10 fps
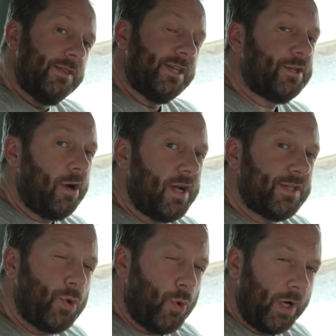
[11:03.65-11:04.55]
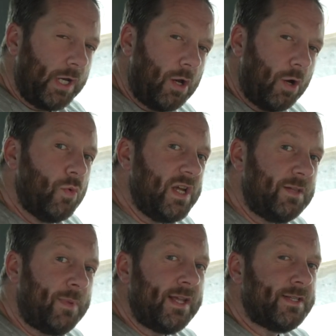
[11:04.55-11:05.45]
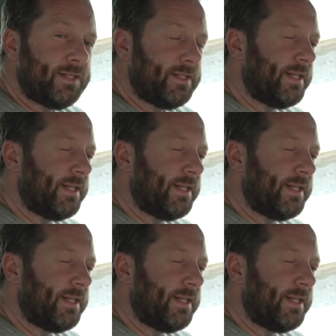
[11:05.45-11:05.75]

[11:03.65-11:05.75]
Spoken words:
this car has quite a long wheelbase.